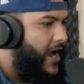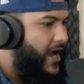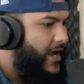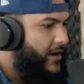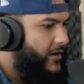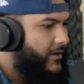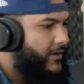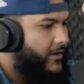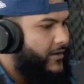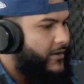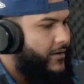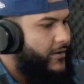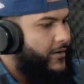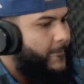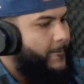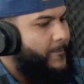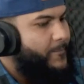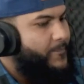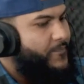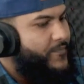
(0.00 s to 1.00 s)
all right?
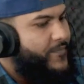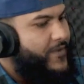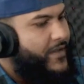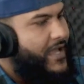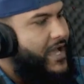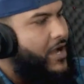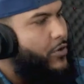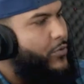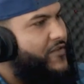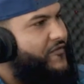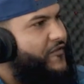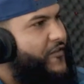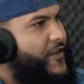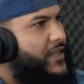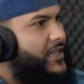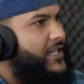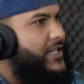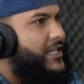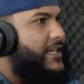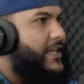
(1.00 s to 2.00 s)
How we
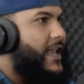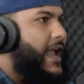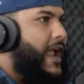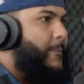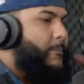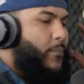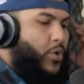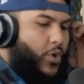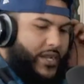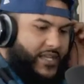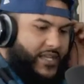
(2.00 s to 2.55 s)
feeling today,